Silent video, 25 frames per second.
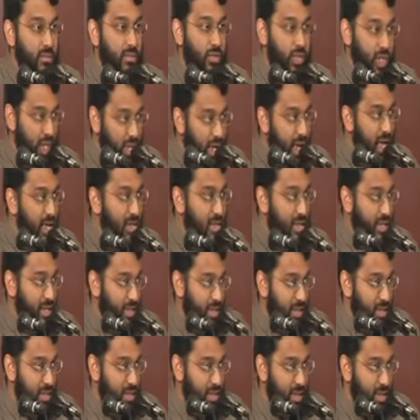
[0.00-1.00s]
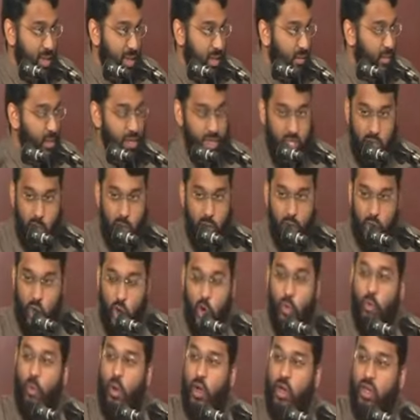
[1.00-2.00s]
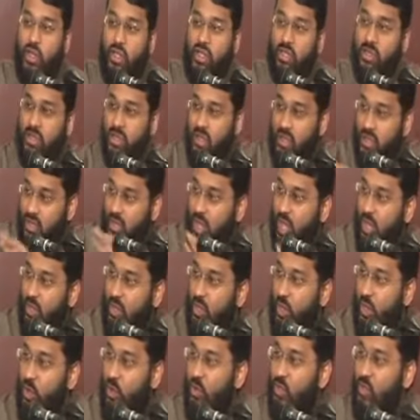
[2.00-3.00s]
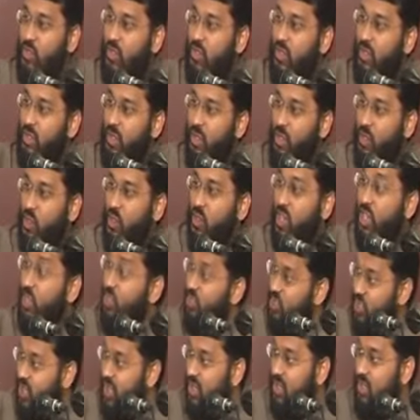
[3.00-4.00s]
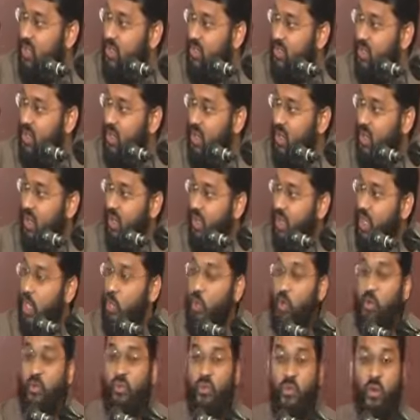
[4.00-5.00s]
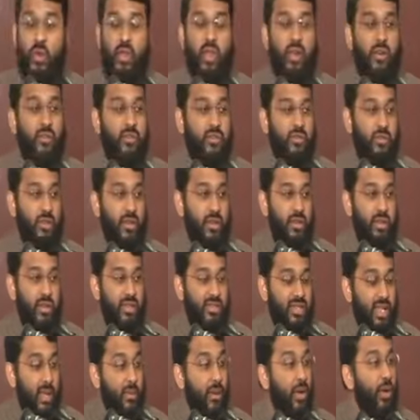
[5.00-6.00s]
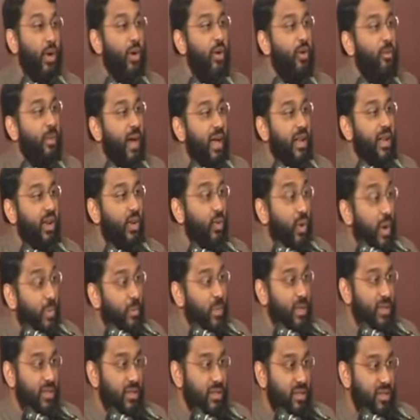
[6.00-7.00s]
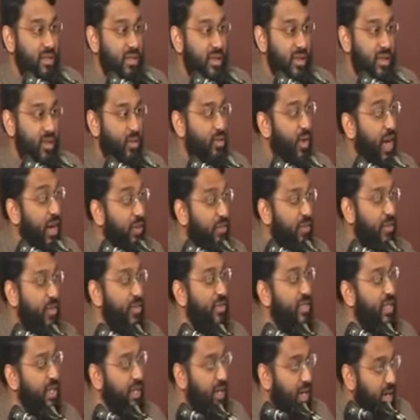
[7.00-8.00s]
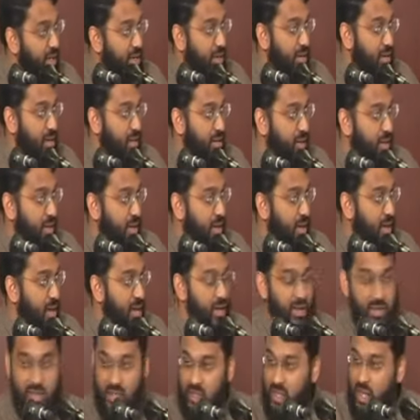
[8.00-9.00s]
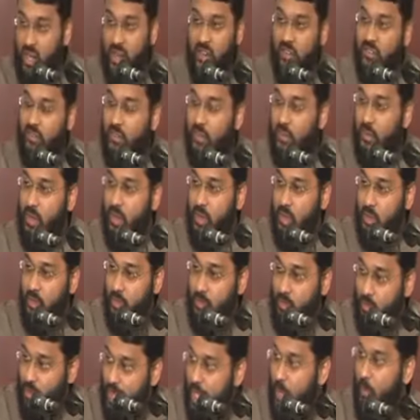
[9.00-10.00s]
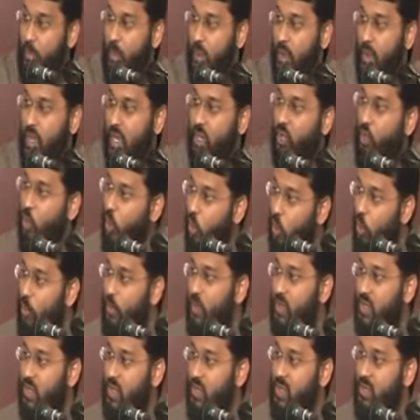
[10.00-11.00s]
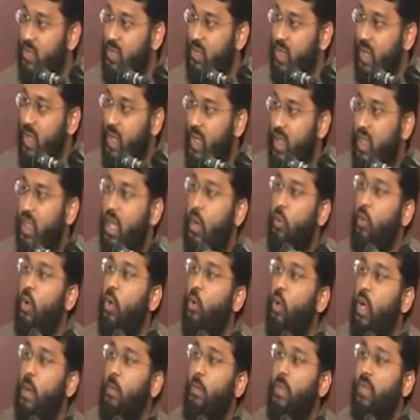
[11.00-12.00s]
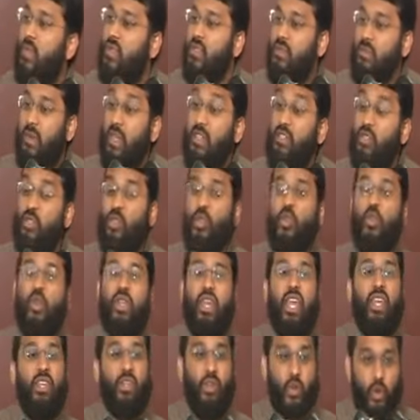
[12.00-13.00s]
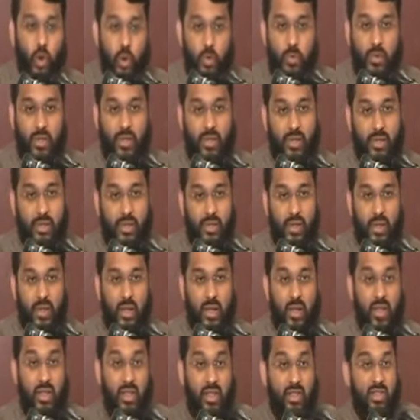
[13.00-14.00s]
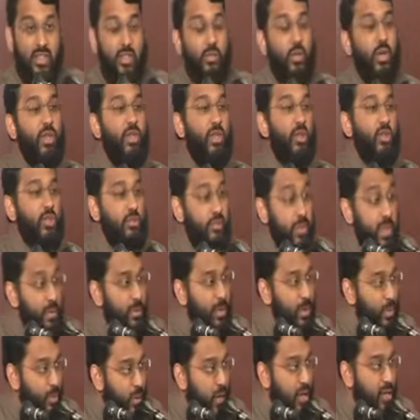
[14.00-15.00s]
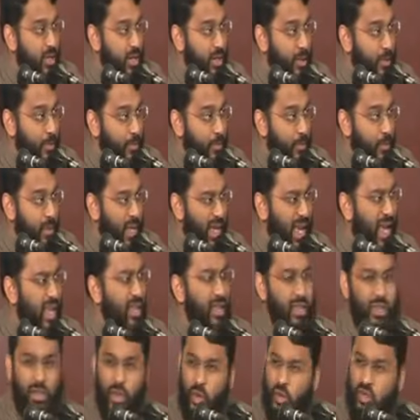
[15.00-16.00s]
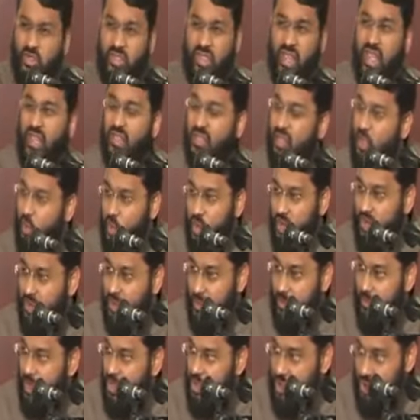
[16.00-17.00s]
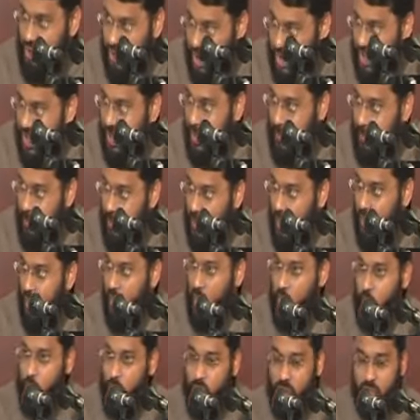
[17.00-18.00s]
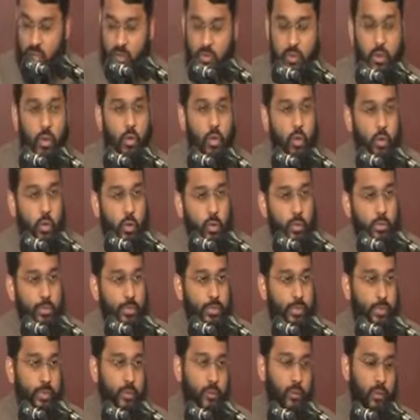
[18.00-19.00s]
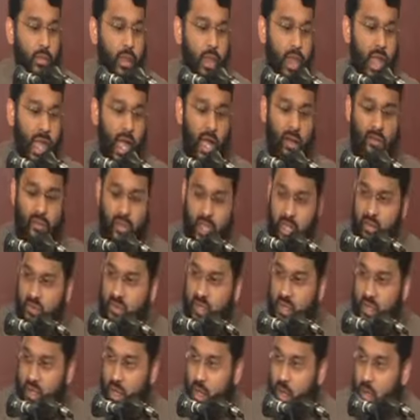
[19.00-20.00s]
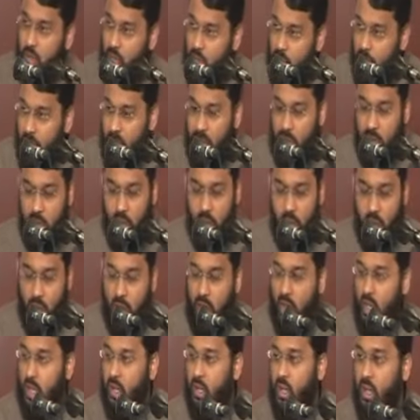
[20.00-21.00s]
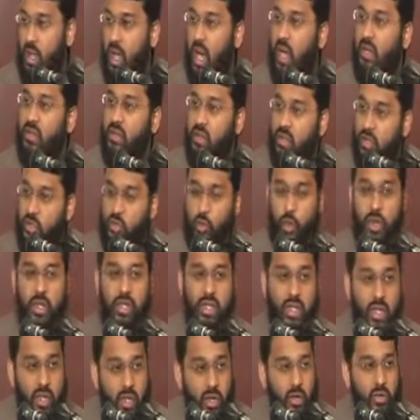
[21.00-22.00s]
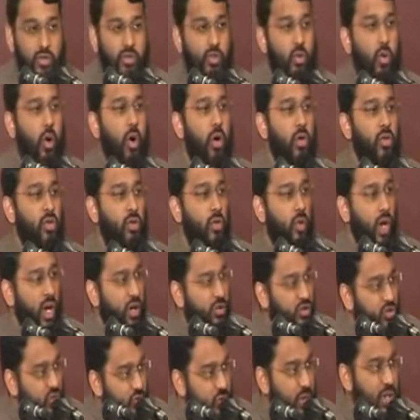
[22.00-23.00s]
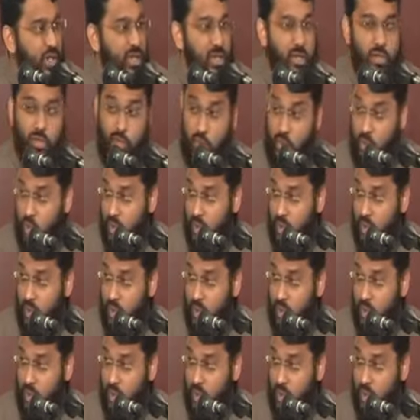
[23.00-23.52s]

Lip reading: janazas, but there were no bodies inside those green sheets. They were full of semi-automatic weapons, rifles and guns. Instead of people and corpses, there were weapons meant to create corpses. This is what those people brought in. And in those days there wasn't much checking. Those of you who have lived in Arabia in the last 20 years, you all know how strict it is. You